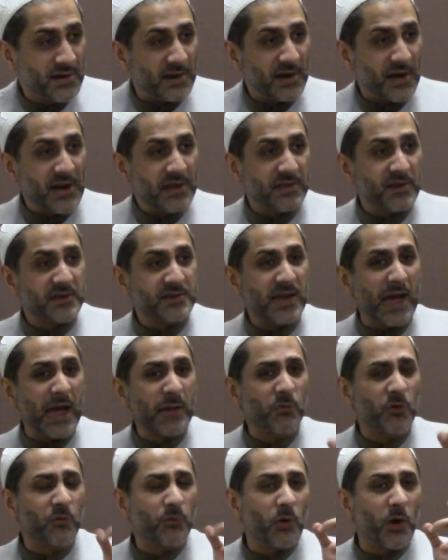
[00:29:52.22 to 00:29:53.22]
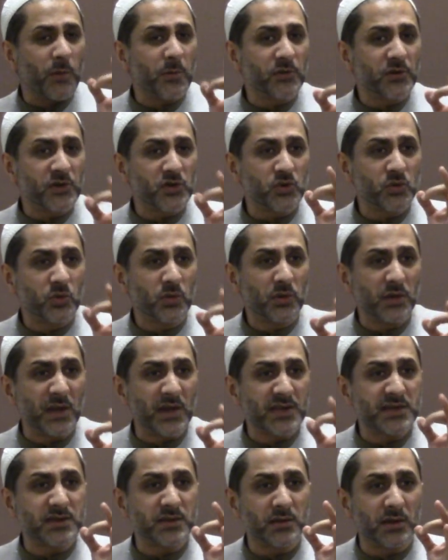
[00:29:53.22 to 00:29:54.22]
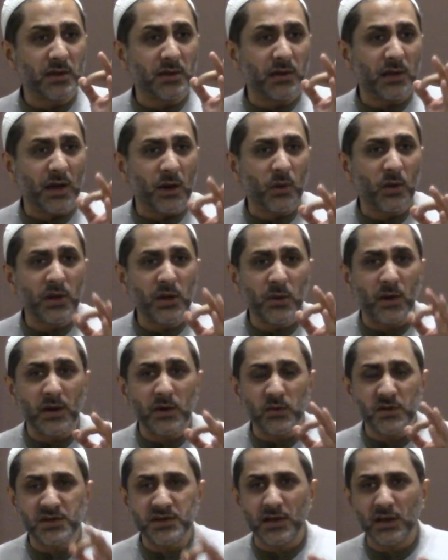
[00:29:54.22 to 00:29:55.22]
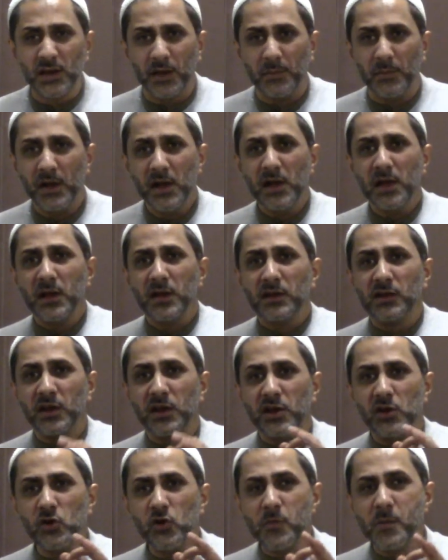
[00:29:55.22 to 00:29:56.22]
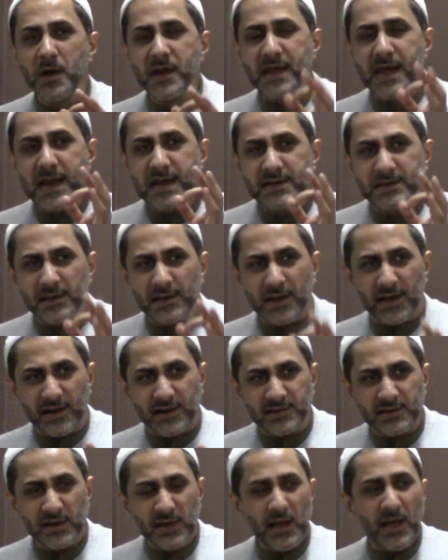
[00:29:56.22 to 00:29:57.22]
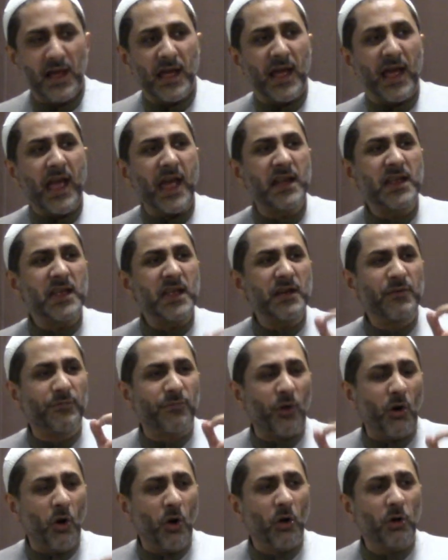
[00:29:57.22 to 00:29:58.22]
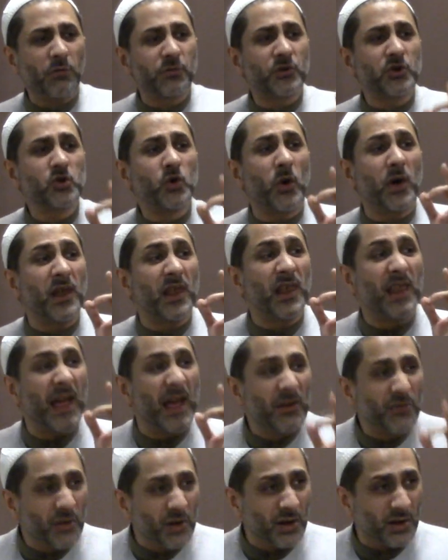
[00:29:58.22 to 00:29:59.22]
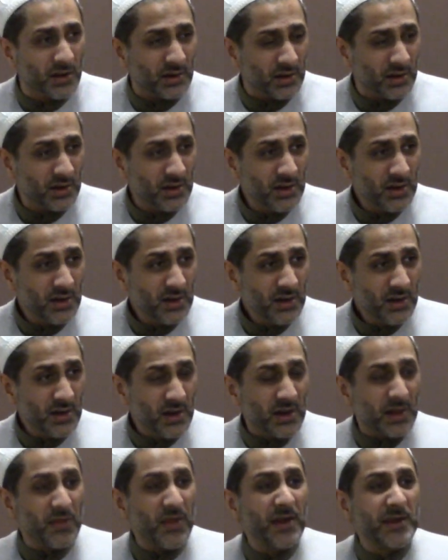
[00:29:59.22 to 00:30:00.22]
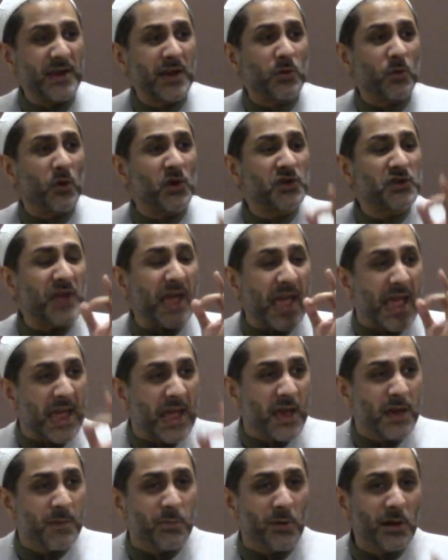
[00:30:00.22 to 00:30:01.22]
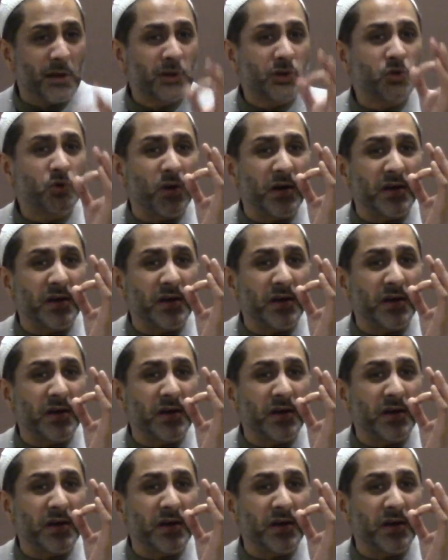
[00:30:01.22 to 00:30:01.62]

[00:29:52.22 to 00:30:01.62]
In the time of Muhammad Rasulullah wasallam, the ah. human intellect had evolved to a level that it was able to